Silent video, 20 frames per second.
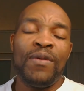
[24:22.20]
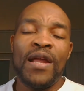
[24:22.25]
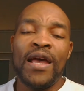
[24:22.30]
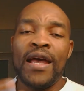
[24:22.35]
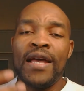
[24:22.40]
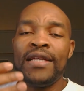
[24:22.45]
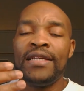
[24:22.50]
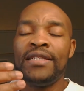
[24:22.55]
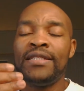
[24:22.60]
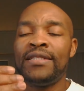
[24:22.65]

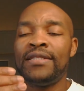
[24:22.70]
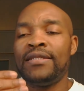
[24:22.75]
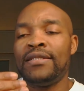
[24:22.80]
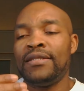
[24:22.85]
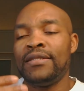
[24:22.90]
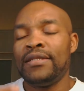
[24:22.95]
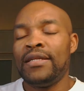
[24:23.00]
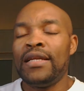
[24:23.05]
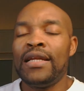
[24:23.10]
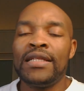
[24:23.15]
is,
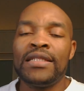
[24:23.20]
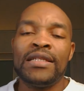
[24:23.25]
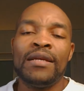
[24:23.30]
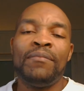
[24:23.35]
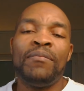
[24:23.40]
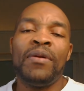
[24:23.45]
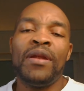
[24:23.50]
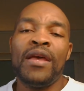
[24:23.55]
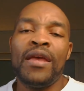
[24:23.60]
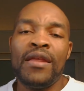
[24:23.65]
let's say,
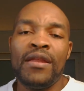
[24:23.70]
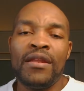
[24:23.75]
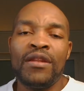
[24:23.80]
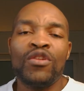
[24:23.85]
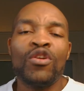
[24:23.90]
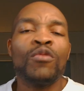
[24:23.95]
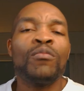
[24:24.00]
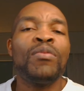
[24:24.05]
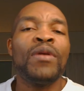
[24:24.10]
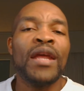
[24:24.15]

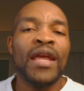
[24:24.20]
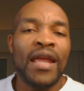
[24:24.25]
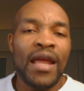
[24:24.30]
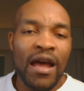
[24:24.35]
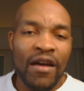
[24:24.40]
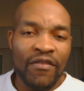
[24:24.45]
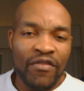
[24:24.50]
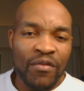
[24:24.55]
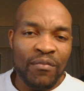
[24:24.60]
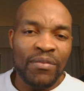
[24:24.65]
not playing,
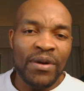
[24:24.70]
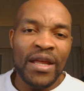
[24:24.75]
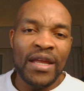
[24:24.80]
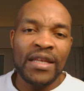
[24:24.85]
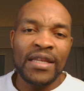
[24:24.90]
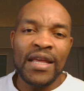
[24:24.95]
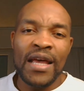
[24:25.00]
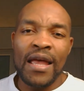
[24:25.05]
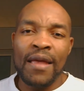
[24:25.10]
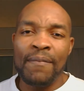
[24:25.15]
having playing
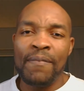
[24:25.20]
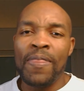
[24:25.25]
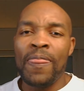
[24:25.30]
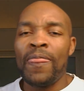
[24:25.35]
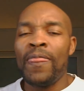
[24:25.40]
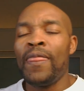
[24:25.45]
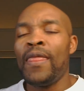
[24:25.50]
time,